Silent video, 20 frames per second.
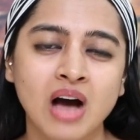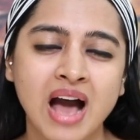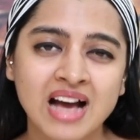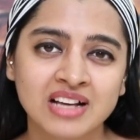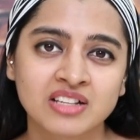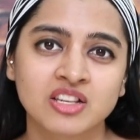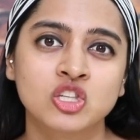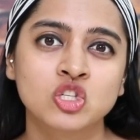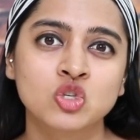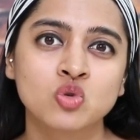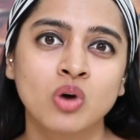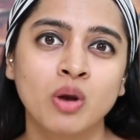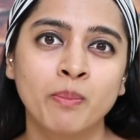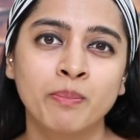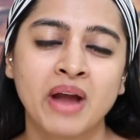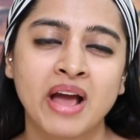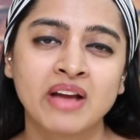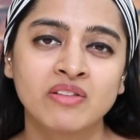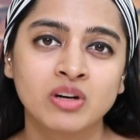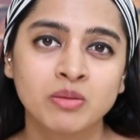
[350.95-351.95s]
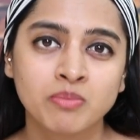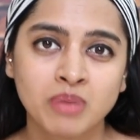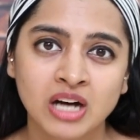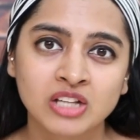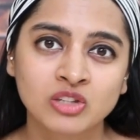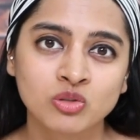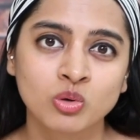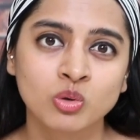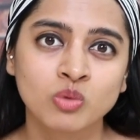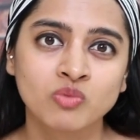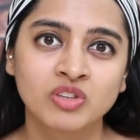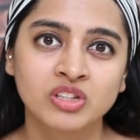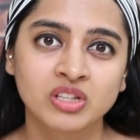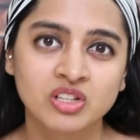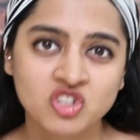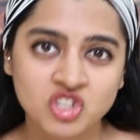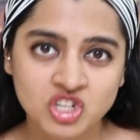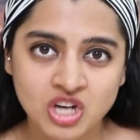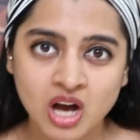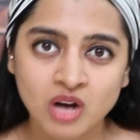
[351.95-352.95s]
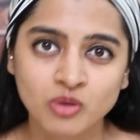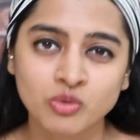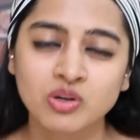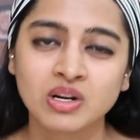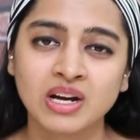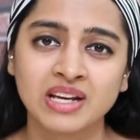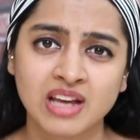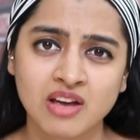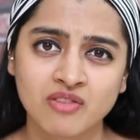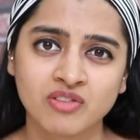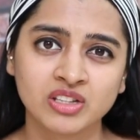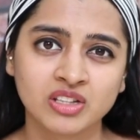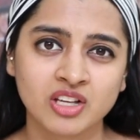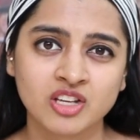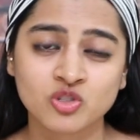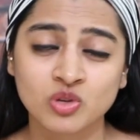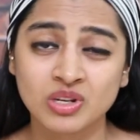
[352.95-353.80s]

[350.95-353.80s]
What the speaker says: access to a private bathroom with a shower and everything,